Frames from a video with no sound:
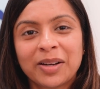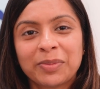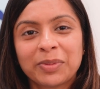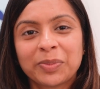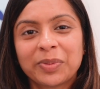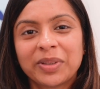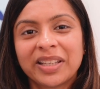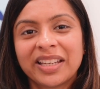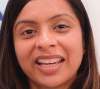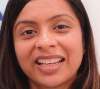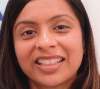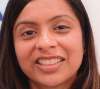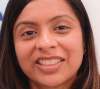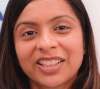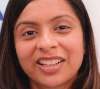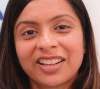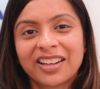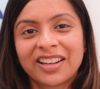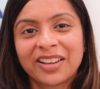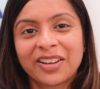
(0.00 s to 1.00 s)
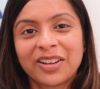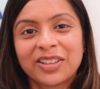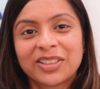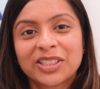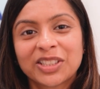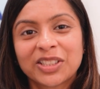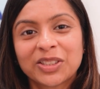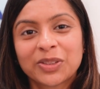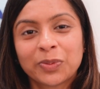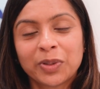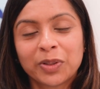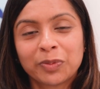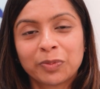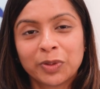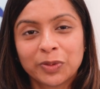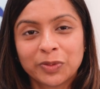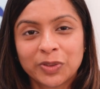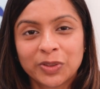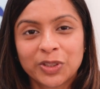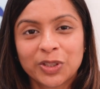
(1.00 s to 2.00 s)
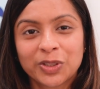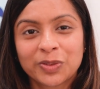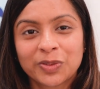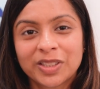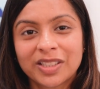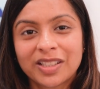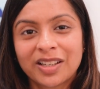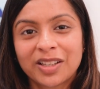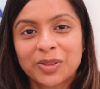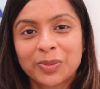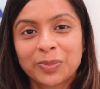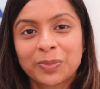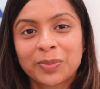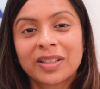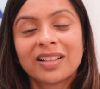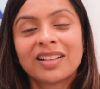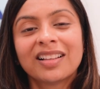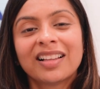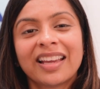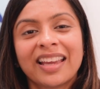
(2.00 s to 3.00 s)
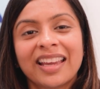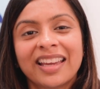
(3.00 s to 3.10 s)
I'm a pediatric cardiologist with Wolfson Children's Hospital